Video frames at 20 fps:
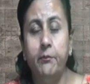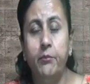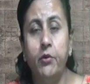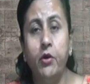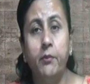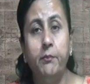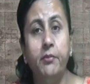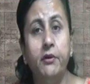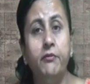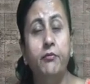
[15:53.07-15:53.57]

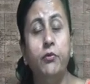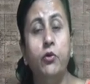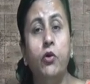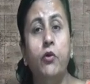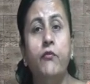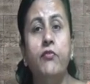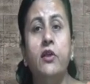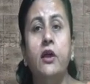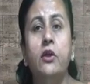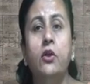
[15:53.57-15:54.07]
proper
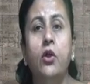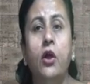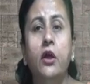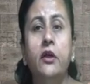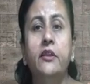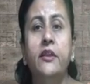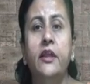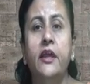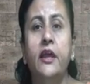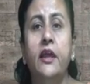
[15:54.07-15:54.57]
grooves are
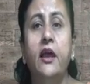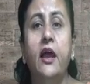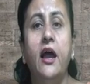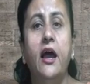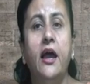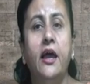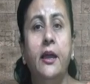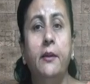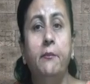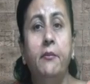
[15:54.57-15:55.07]
not there,
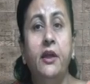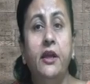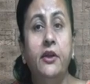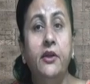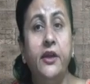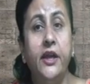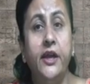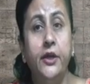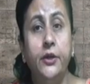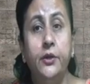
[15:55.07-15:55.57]
I may
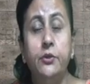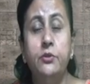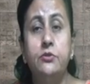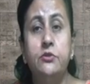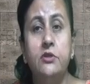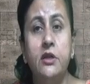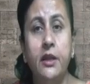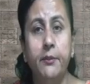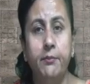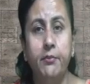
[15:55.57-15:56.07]
tend to
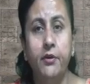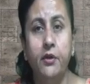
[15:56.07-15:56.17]
slip.